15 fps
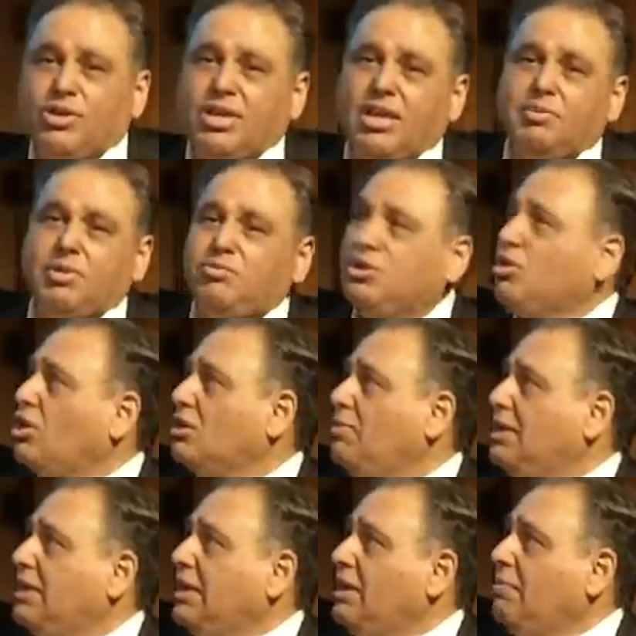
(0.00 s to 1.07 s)
you came in, we talked
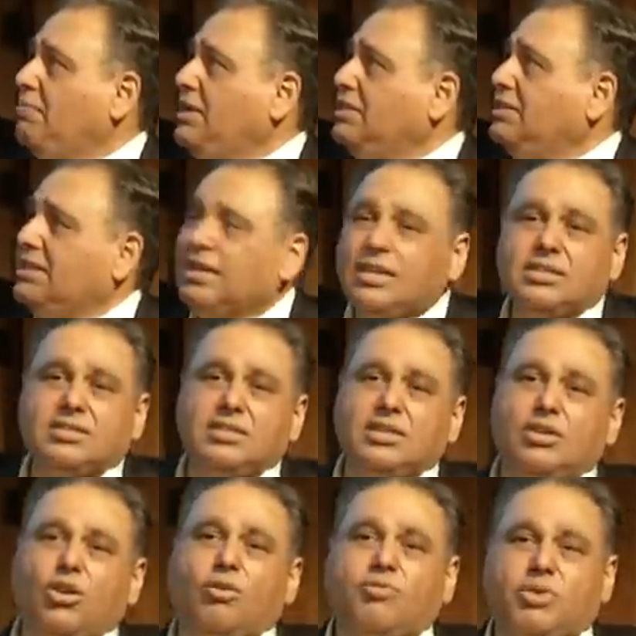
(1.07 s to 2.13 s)
about LLPs and LLC
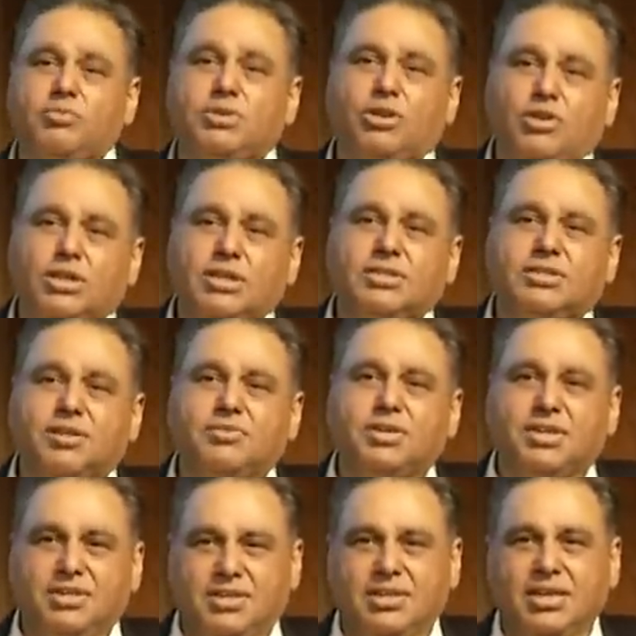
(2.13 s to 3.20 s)
and law firms and all that stuff,
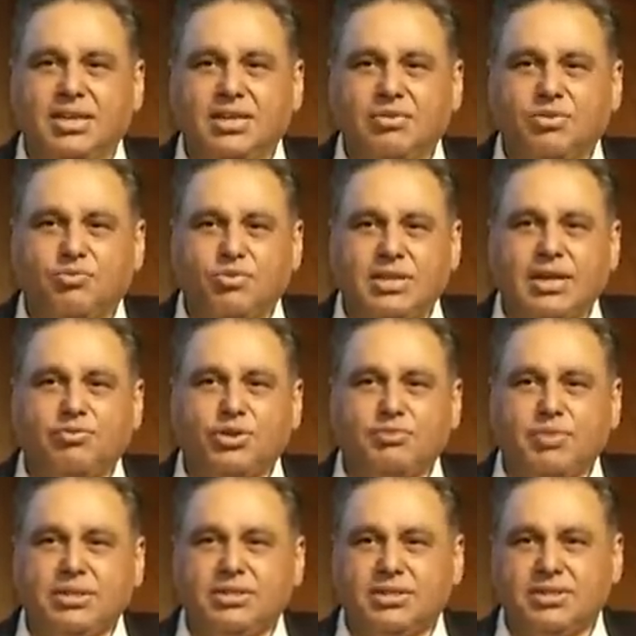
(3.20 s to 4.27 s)
yeah. But that was
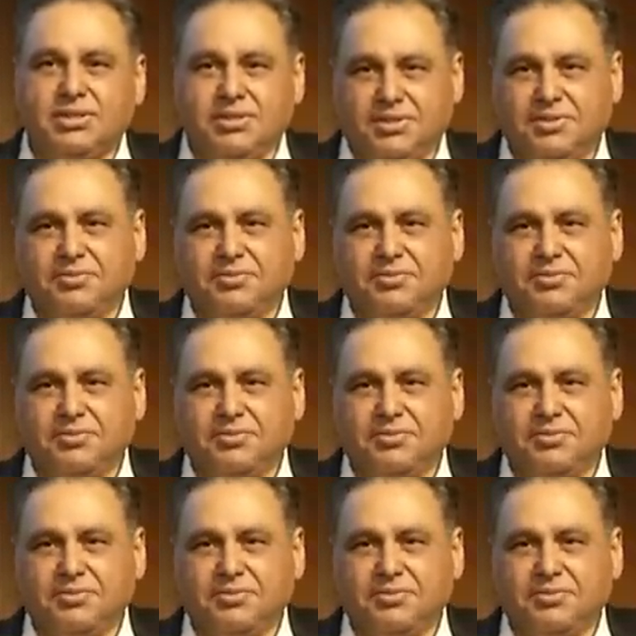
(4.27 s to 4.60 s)
mentioned.